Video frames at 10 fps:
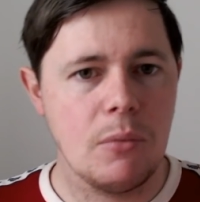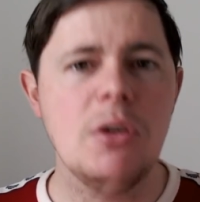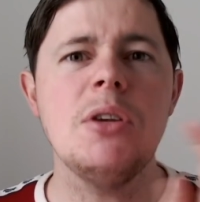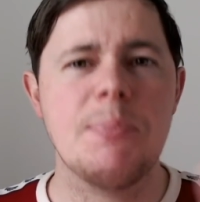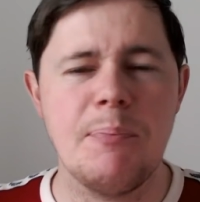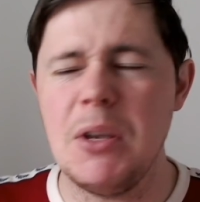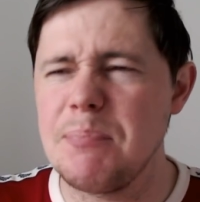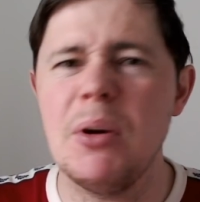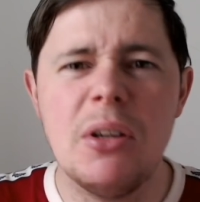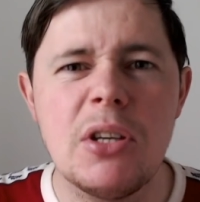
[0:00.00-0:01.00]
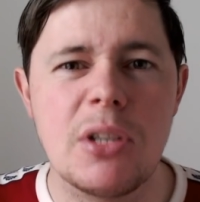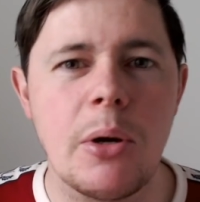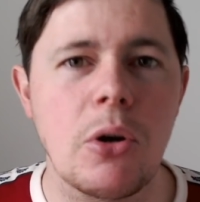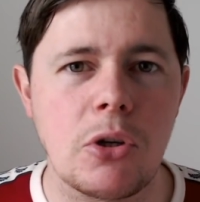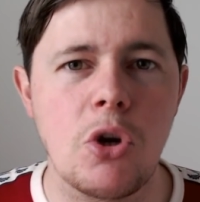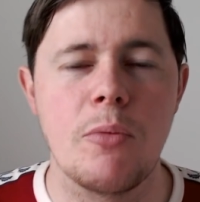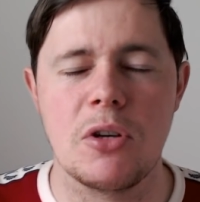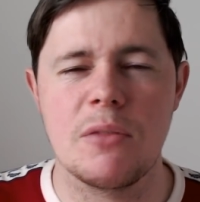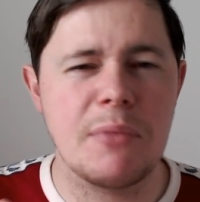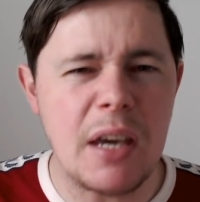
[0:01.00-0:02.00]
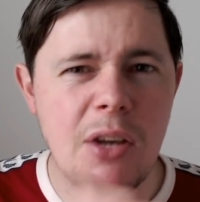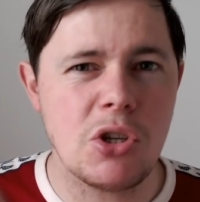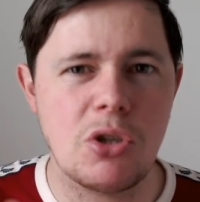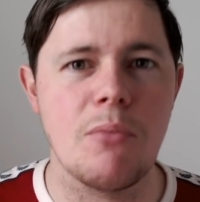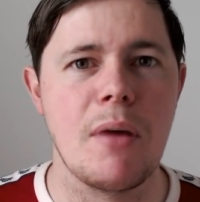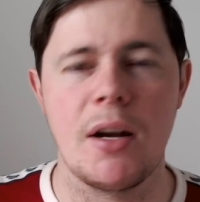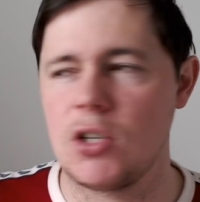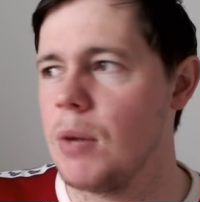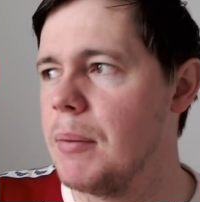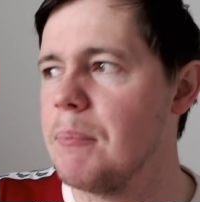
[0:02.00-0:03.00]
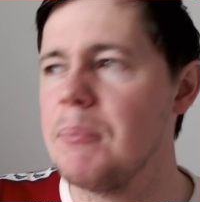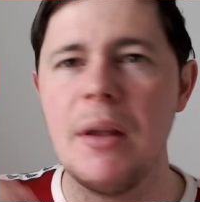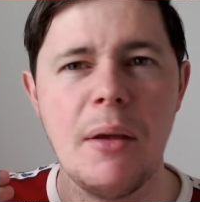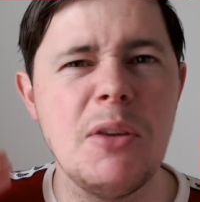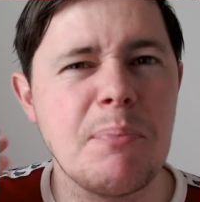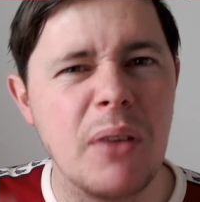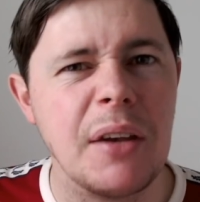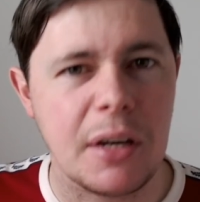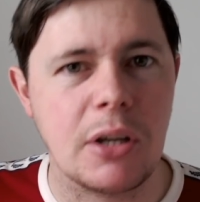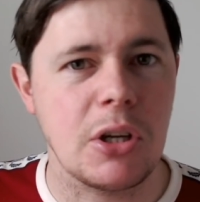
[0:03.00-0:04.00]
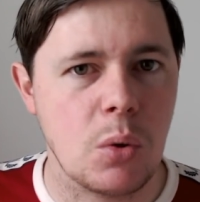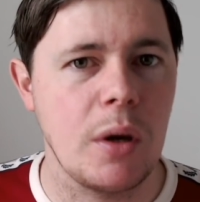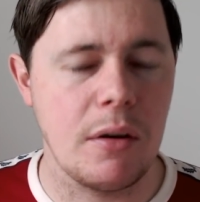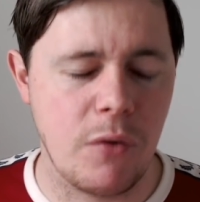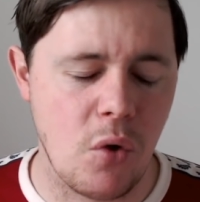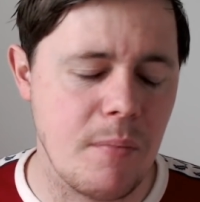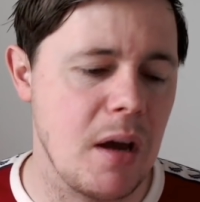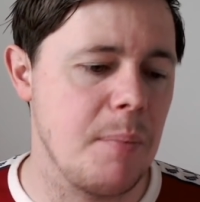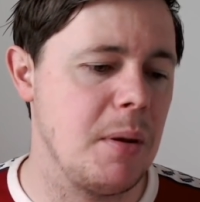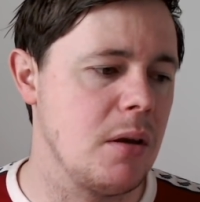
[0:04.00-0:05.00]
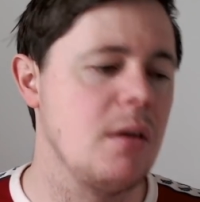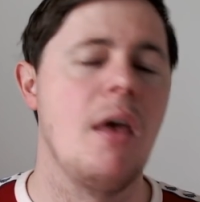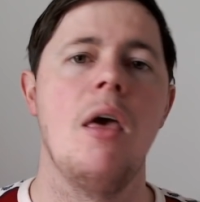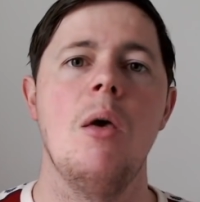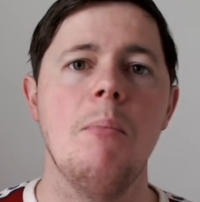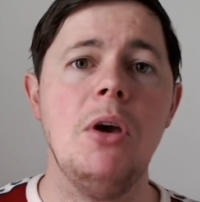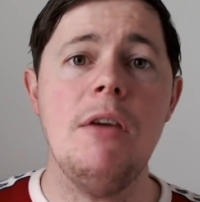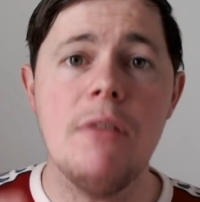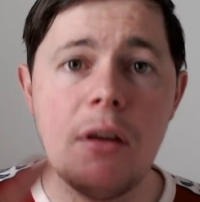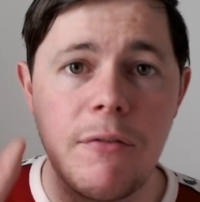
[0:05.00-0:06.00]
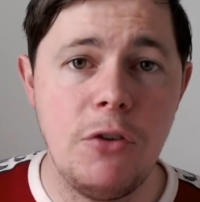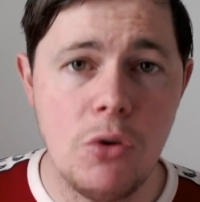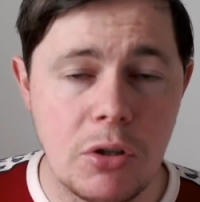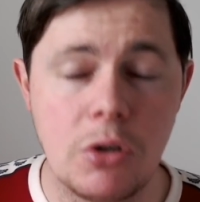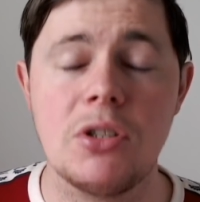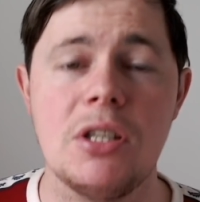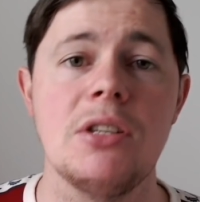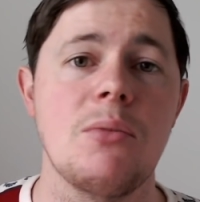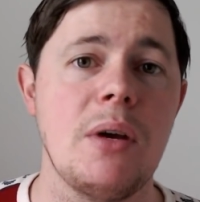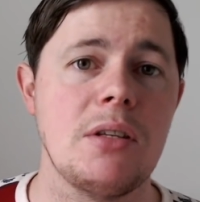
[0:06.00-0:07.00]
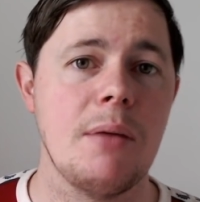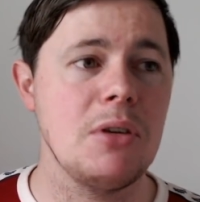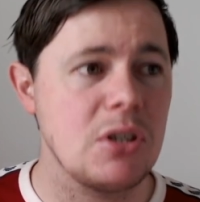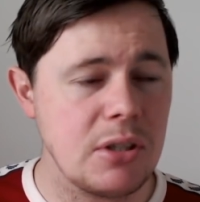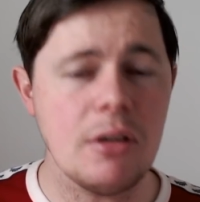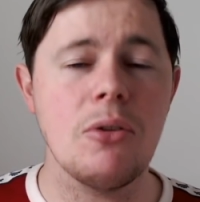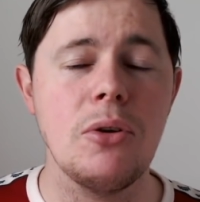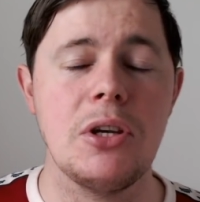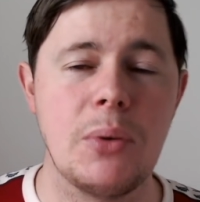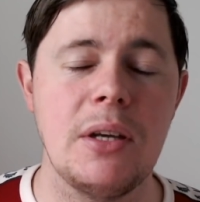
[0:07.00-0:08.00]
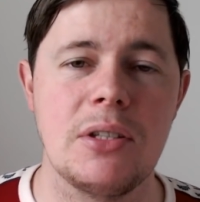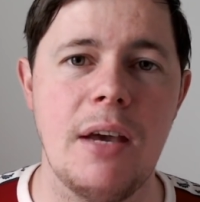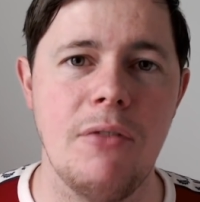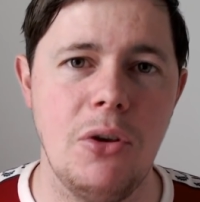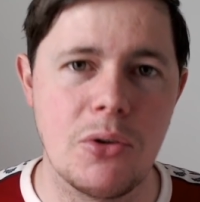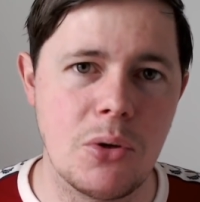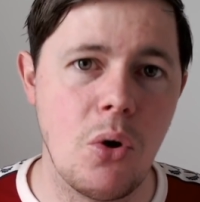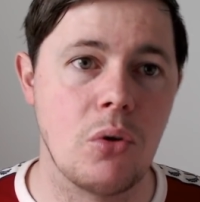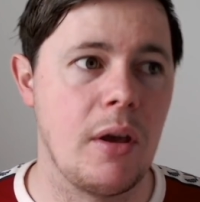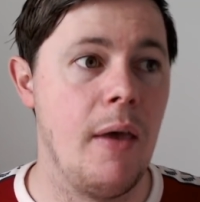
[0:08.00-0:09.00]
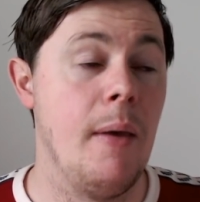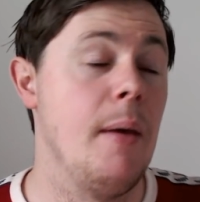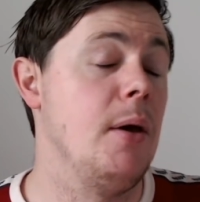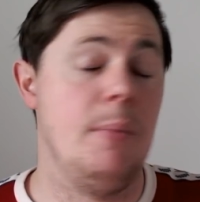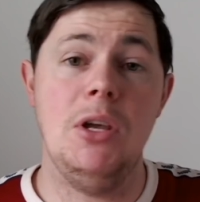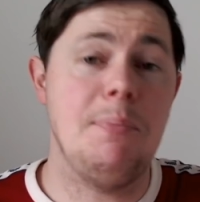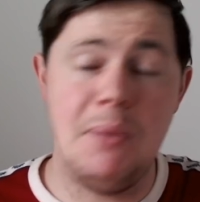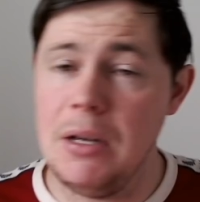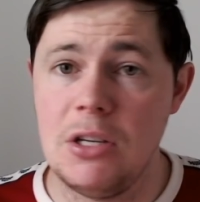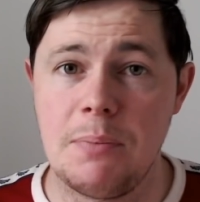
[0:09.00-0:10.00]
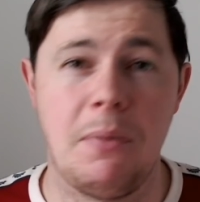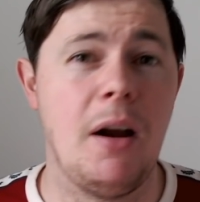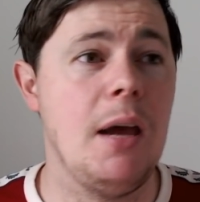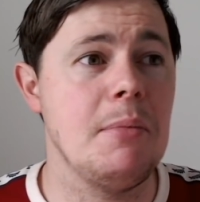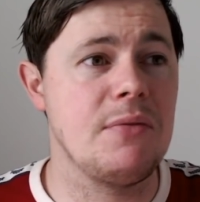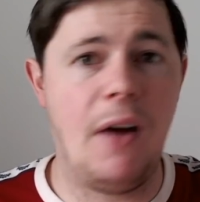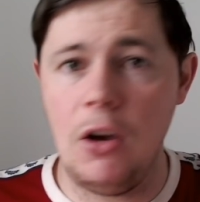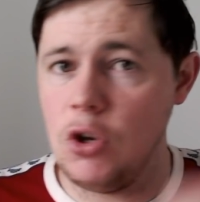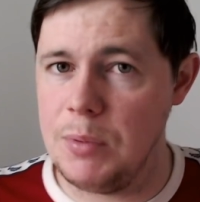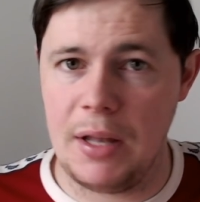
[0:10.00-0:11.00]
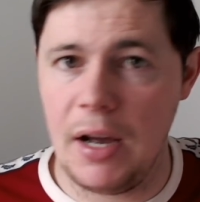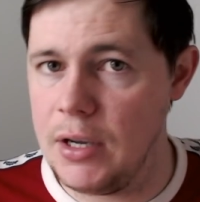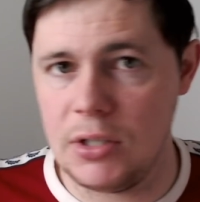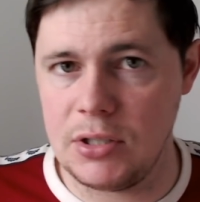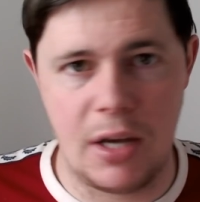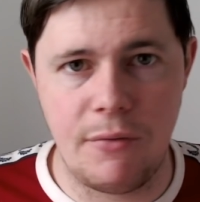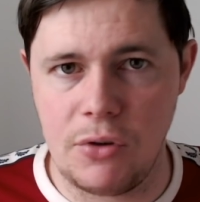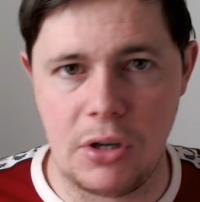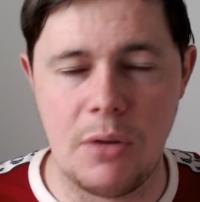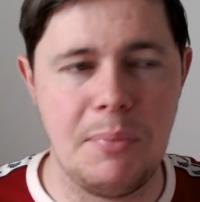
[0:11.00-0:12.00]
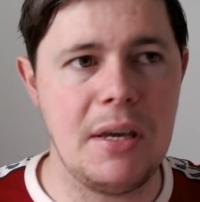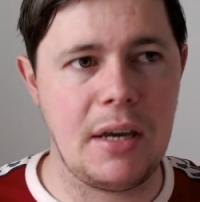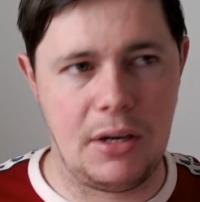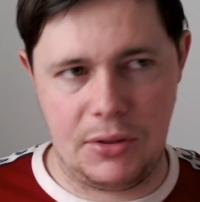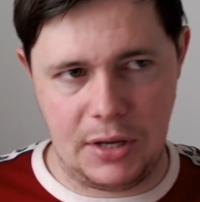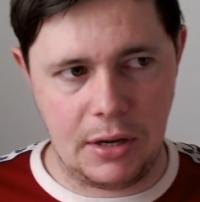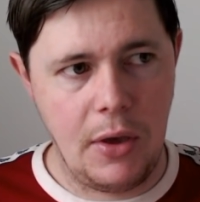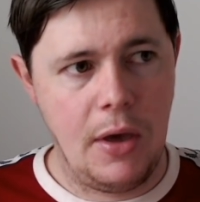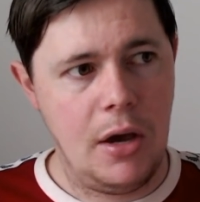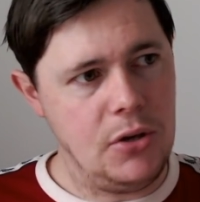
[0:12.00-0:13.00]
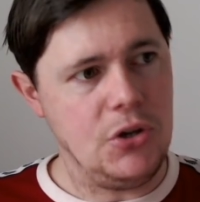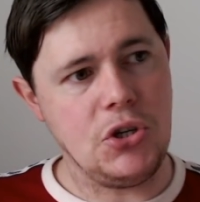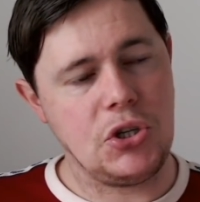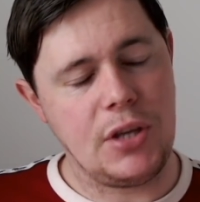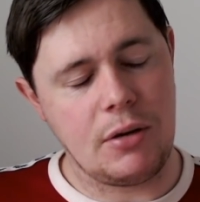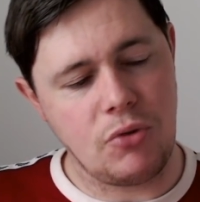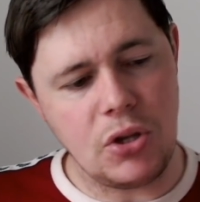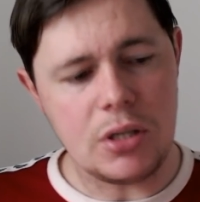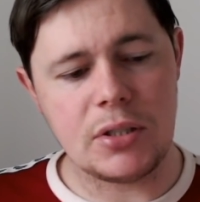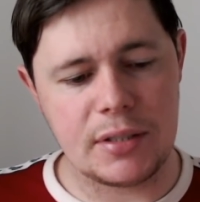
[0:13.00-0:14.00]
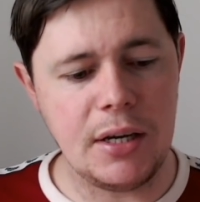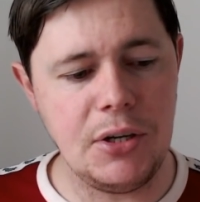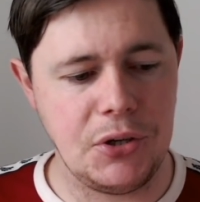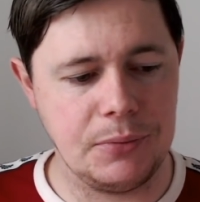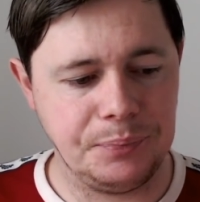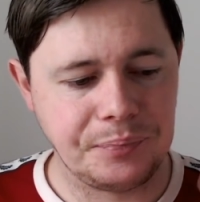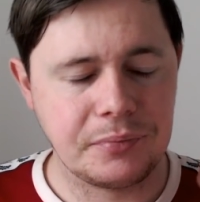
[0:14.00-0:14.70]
His birthday's in October, so the ages don't match up. He's practically 24 in my opinion. But even a few good seasons at West Ham, he's still only 27 years old. He'd be in his prime, his value would be the highest it's ever going to be, kind of thing. And you just think that this signing